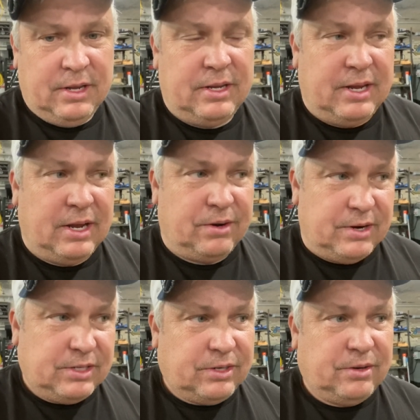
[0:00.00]
You get
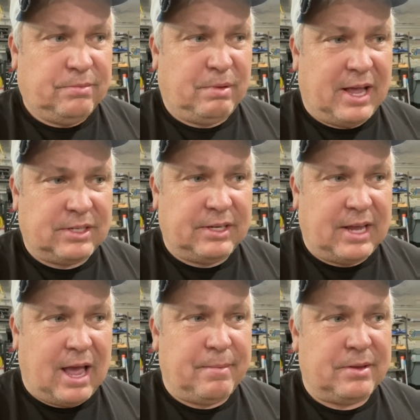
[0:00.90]
grease in your blasting
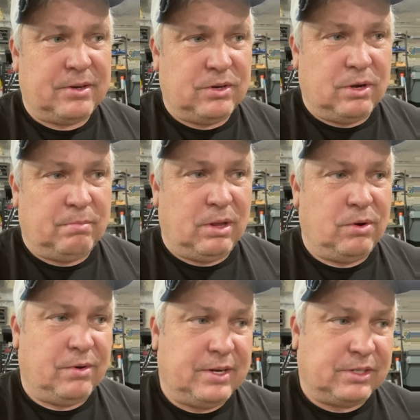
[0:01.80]
cabinet, then you're going to blow
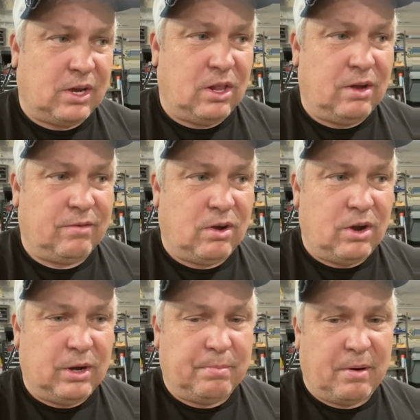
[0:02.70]
grease all over
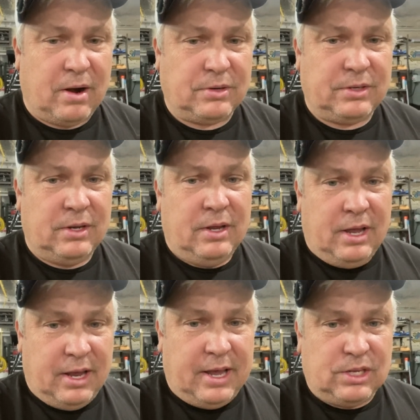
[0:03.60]
all your parts.
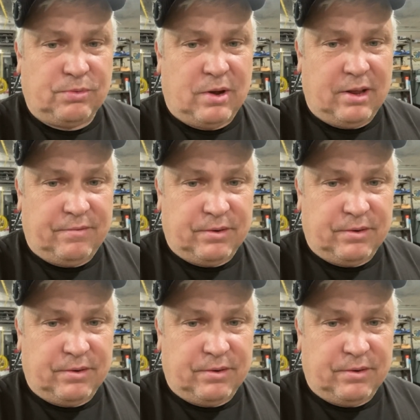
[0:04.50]
And guess what?